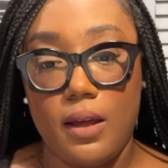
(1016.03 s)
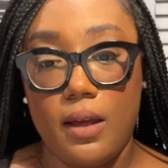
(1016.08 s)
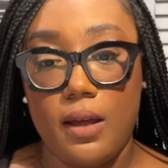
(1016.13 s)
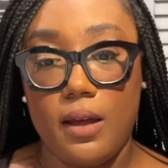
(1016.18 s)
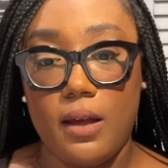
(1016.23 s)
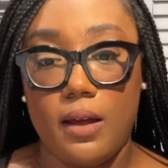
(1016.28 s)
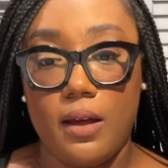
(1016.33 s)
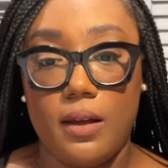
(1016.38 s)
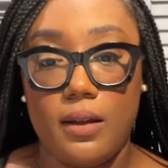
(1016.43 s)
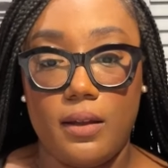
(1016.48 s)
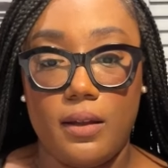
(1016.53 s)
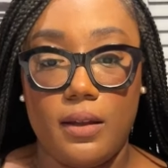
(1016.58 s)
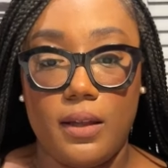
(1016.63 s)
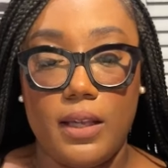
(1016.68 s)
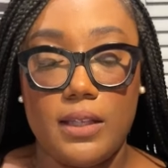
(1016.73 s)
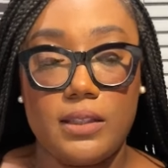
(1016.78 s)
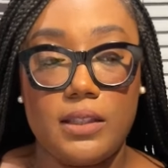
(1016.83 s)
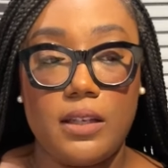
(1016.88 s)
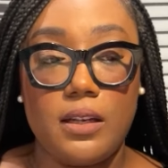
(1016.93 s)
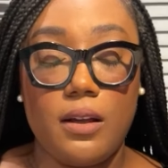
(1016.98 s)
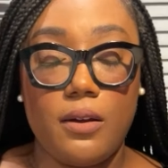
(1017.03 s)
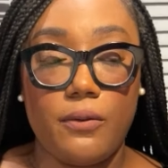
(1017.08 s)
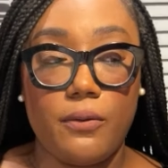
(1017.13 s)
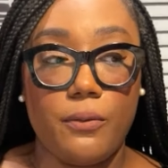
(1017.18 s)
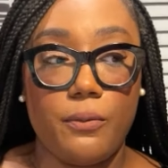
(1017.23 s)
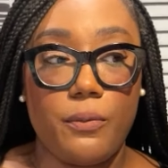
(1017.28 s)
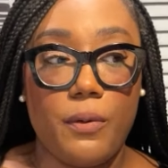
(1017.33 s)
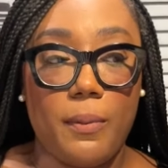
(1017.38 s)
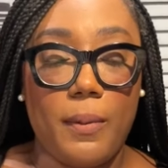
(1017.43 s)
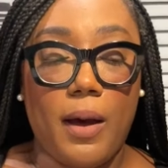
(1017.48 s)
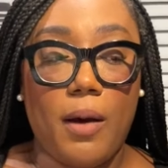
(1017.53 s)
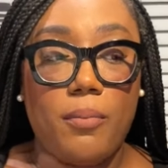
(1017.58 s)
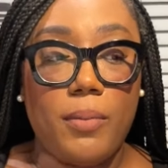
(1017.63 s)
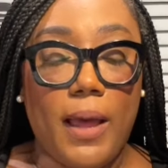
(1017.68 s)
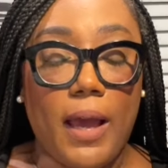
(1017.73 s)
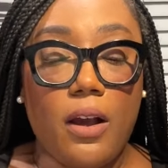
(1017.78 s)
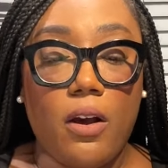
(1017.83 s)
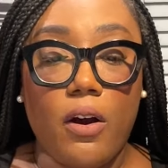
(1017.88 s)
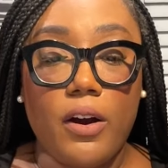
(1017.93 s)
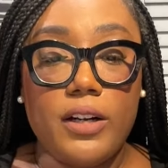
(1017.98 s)
uh is it about
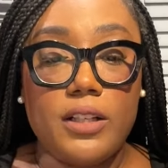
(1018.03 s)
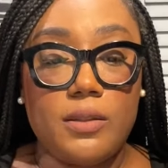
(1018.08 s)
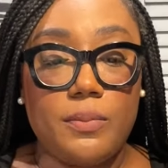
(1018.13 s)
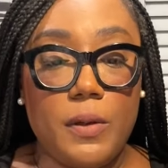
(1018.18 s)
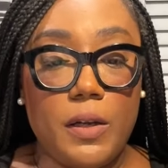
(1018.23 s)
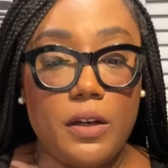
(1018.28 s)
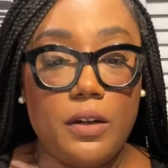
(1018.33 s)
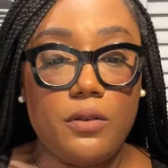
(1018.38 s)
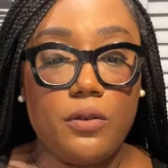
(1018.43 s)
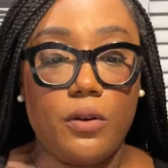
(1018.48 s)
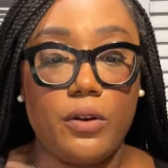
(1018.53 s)
black artist period,